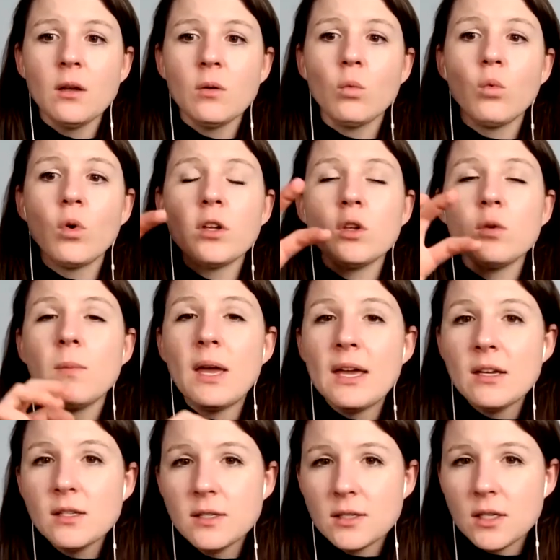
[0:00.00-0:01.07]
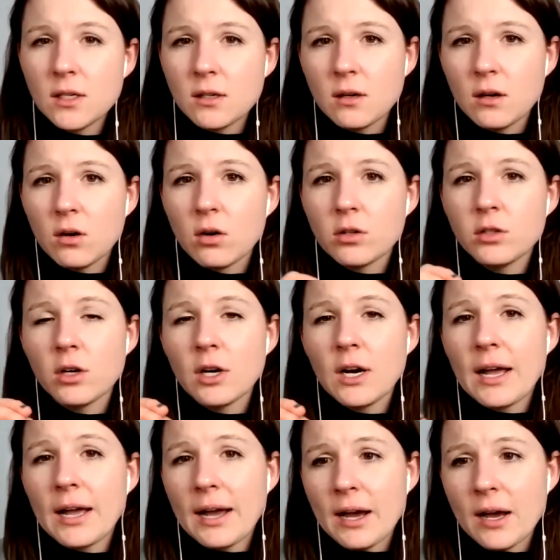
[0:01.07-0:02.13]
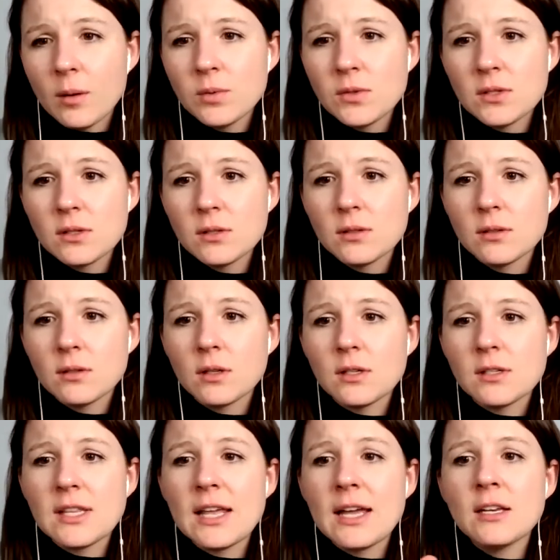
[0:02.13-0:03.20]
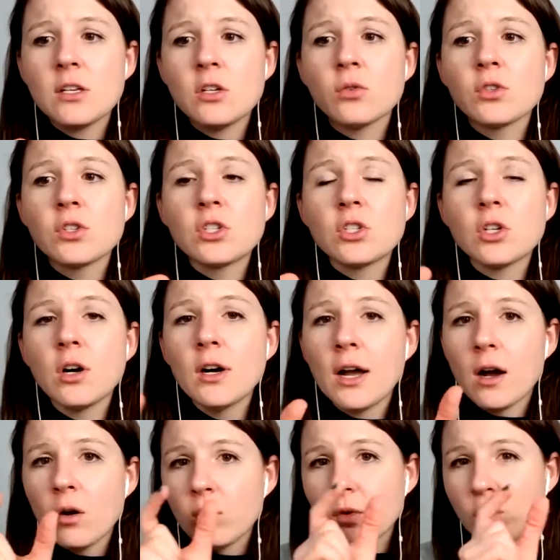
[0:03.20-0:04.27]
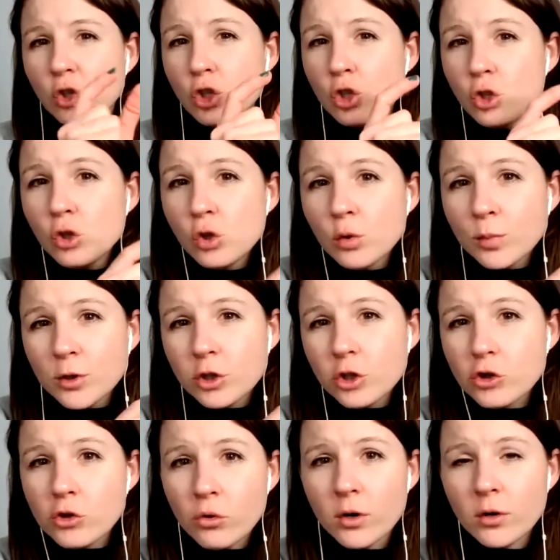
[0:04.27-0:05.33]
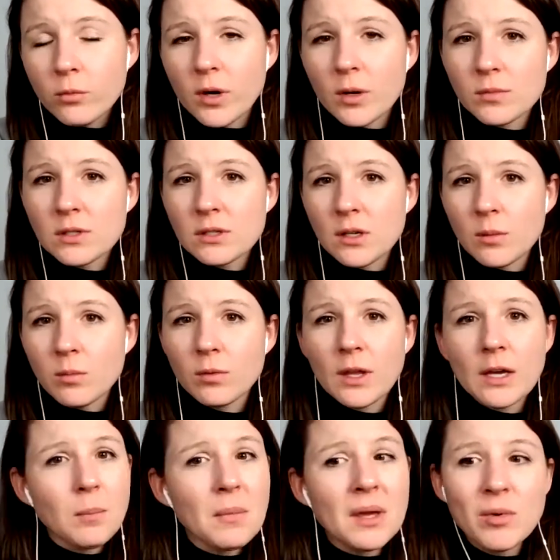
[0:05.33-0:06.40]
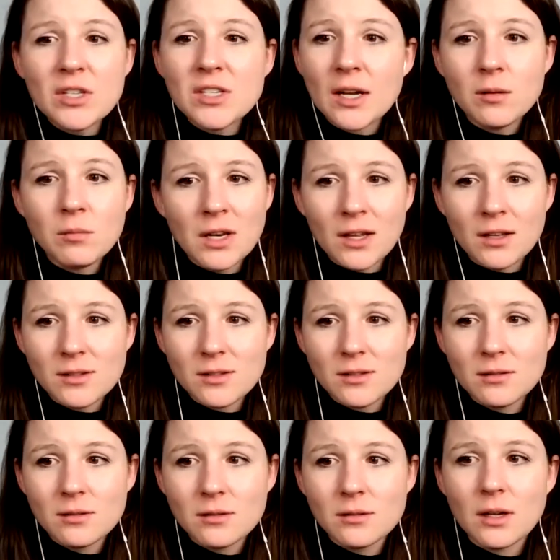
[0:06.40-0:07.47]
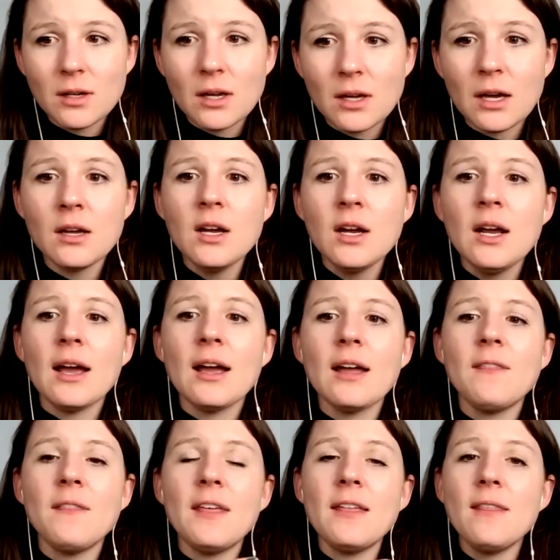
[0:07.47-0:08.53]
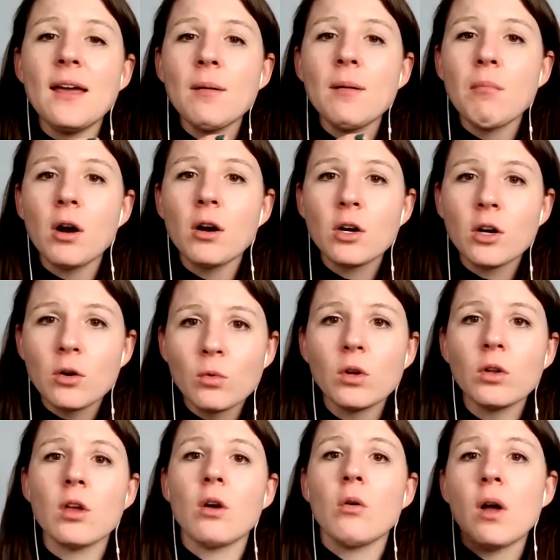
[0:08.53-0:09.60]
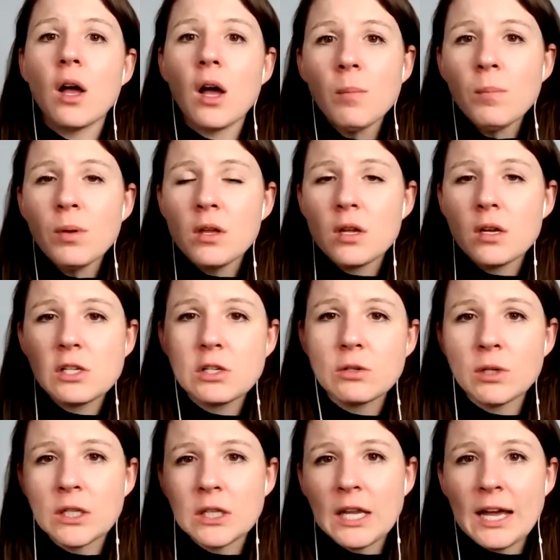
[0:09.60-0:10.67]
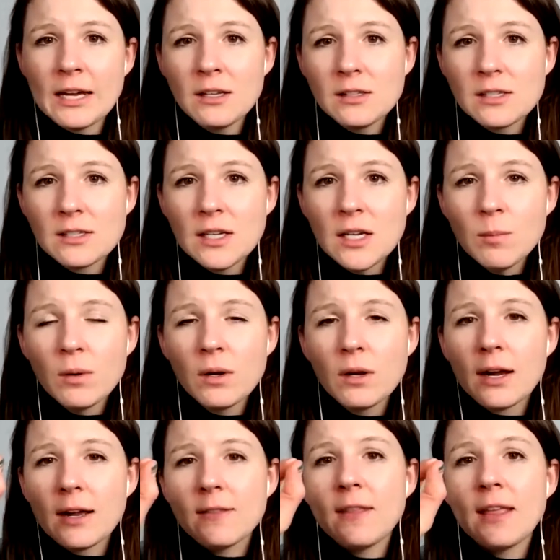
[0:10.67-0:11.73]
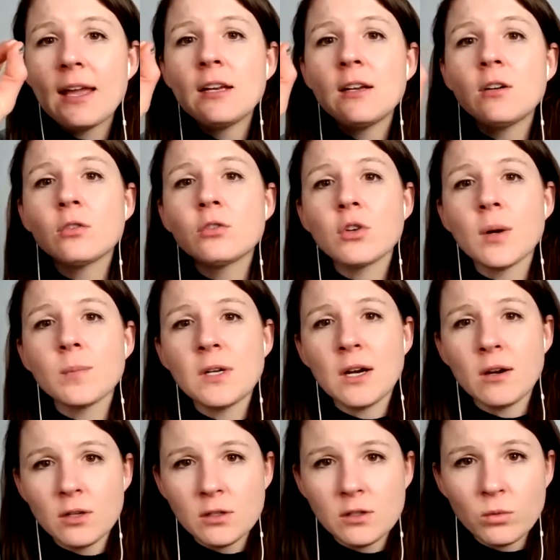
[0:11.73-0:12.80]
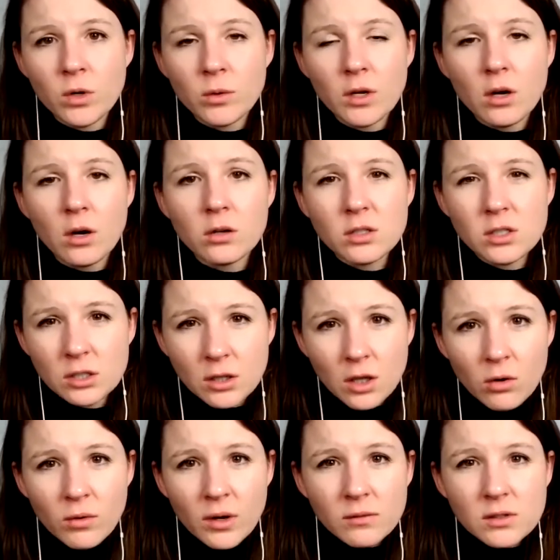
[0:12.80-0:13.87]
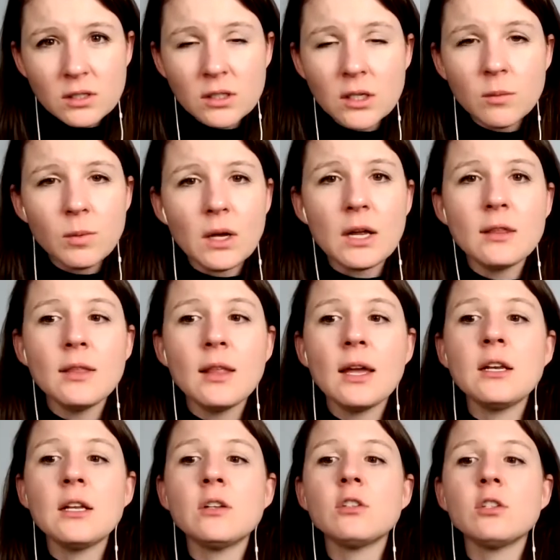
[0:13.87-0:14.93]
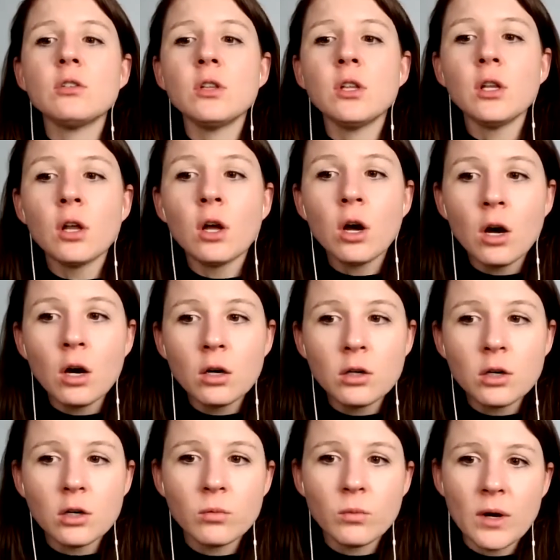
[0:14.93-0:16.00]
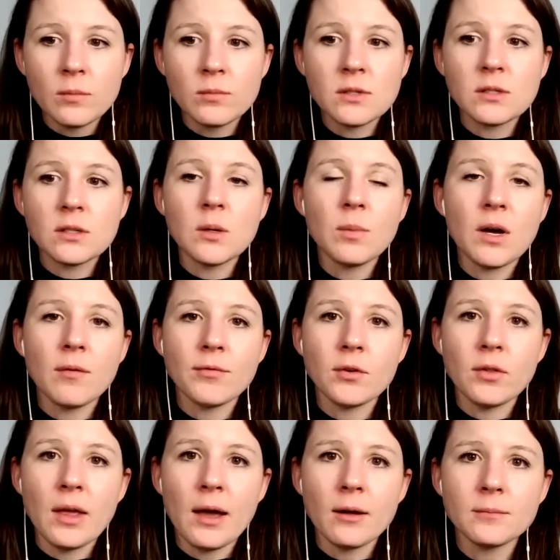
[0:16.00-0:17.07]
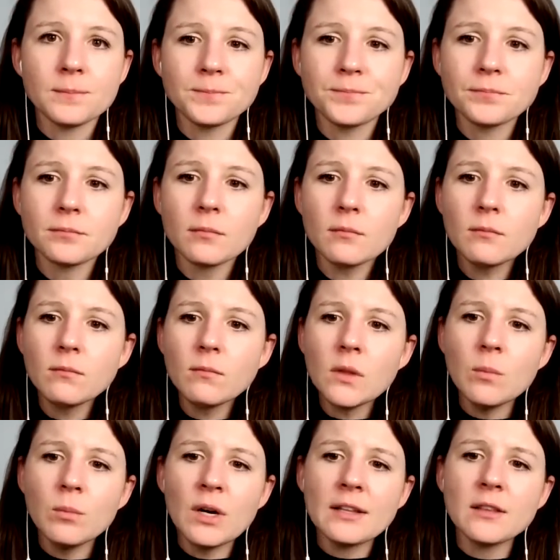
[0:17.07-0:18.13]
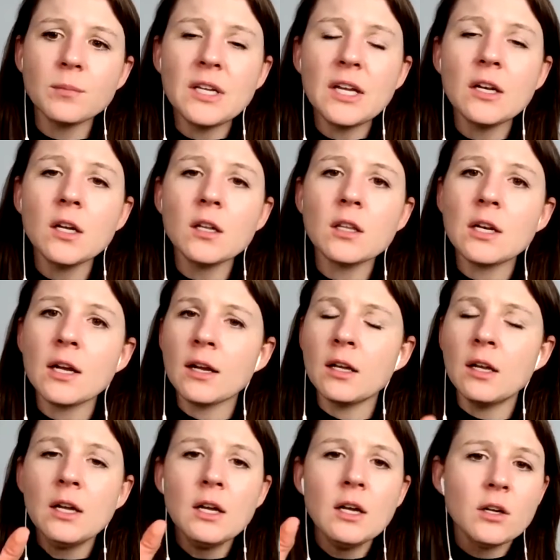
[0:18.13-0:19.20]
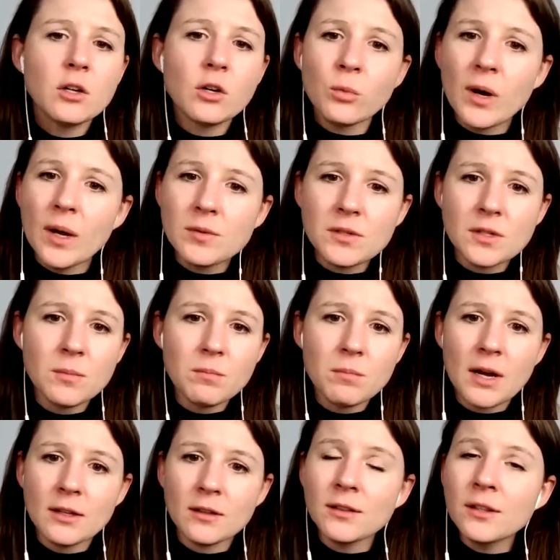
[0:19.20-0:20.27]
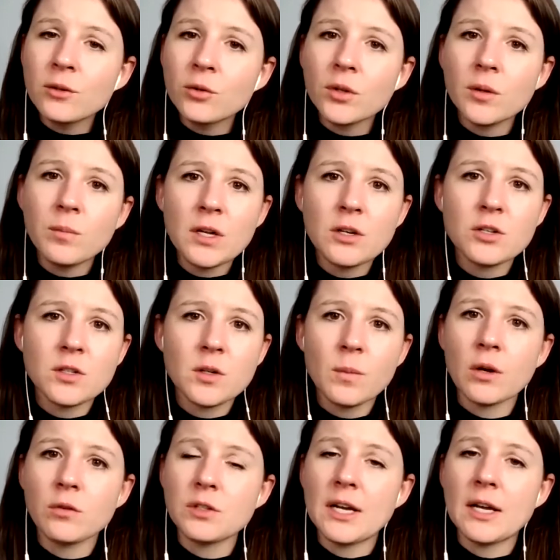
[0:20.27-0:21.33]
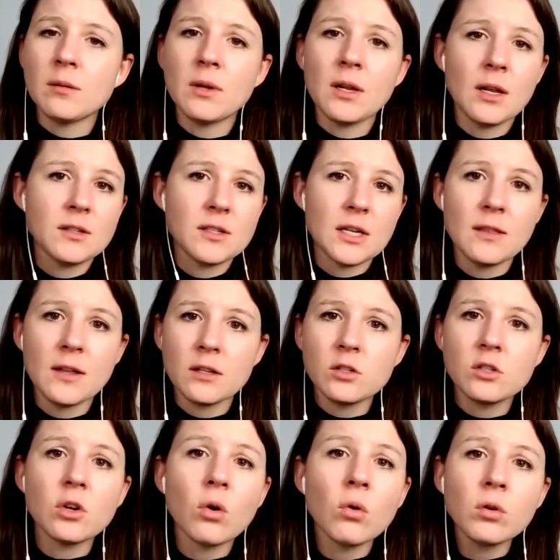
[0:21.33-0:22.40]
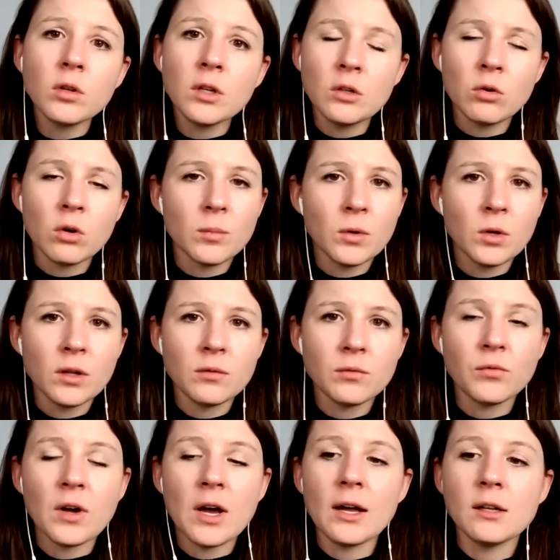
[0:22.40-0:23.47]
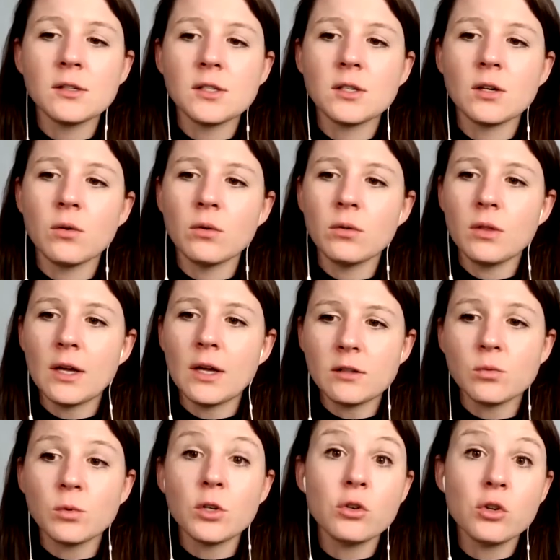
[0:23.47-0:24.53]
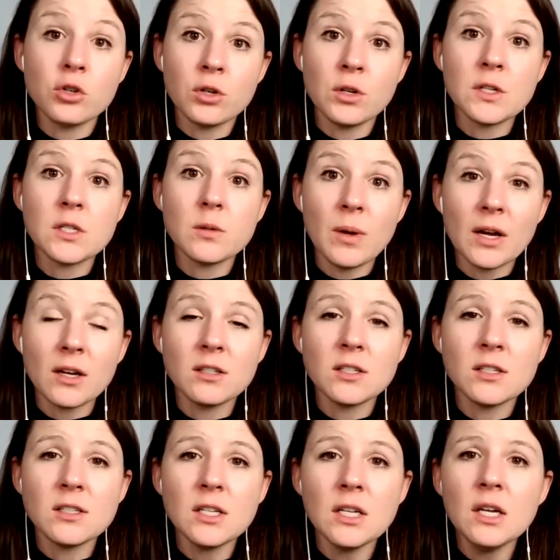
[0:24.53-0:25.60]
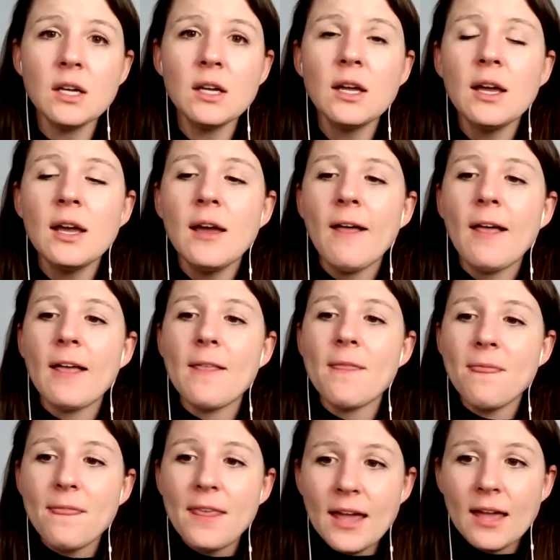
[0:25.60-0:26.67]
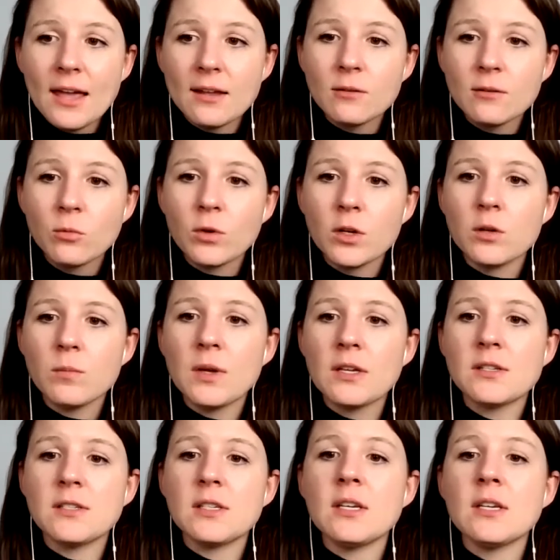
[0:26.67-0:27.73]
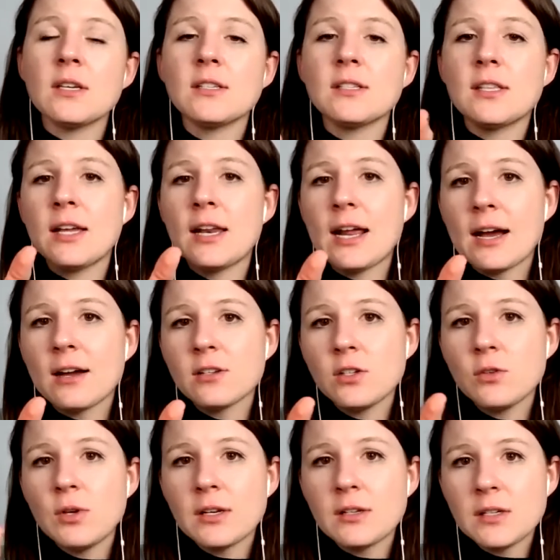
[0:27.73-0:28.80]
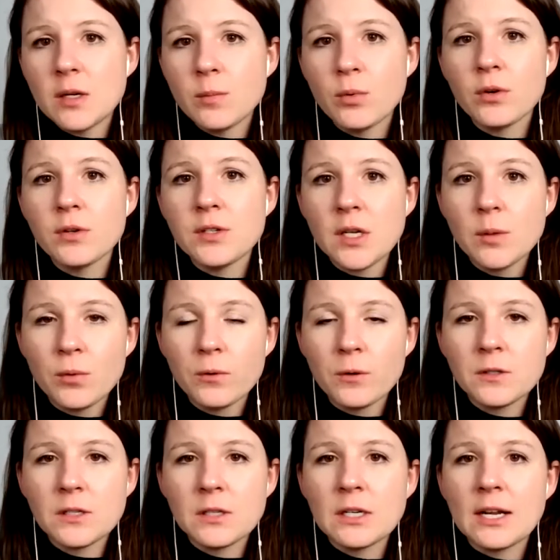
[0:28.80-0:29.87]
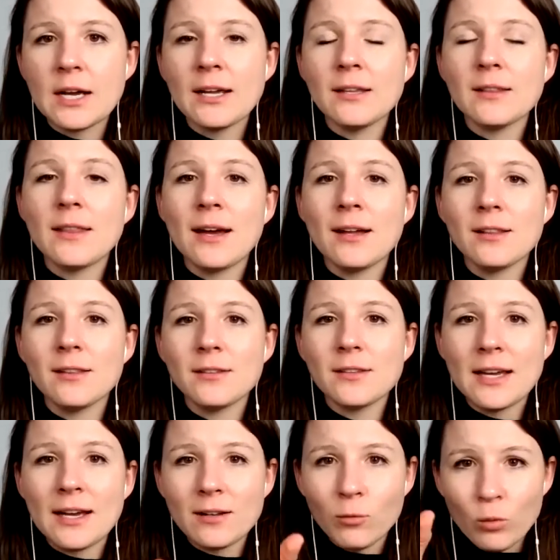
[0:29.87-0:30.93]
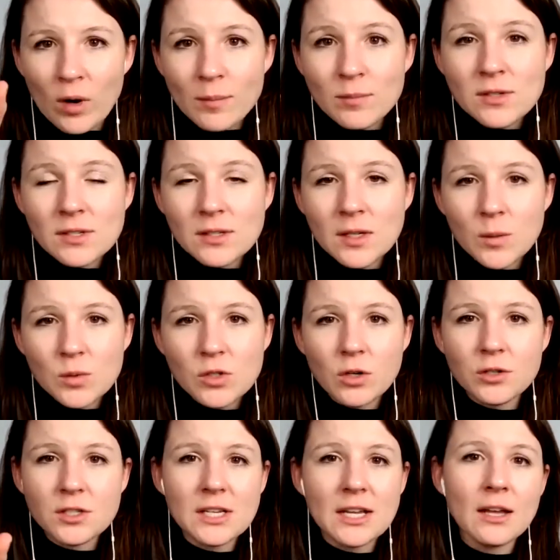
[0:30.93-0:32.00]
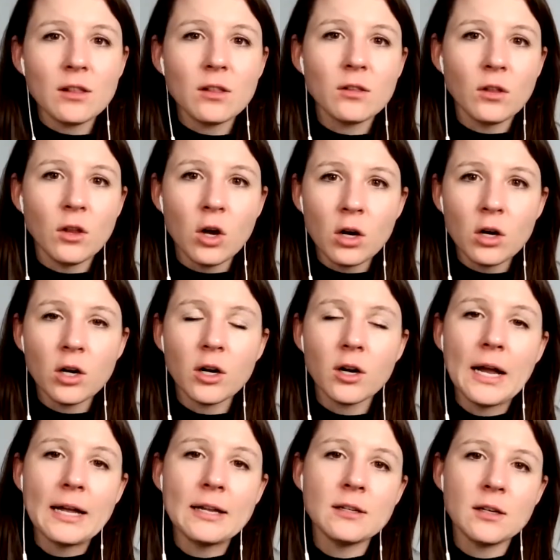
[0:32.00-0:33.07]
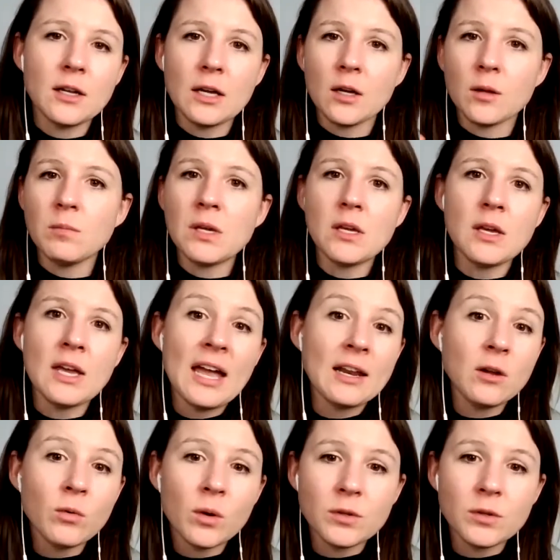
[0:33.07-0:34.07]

What you may see on your apps is that you'll start out with super short REM sleep, like maybe 10 minutes. Okay. And then that marker will go up into a light sleep, and then it'll drop down into what we call slow wave sleep, and then into longer REM sleep after that. But at the beginning of the night, your REM sleep might literally be just about 10 minutes, and that's totally normal and fine. So that's what you should expect to see. And then what you may see is that as you get deeper and deeper into the night, that REM sleep starts to get longer, and it can be anywhere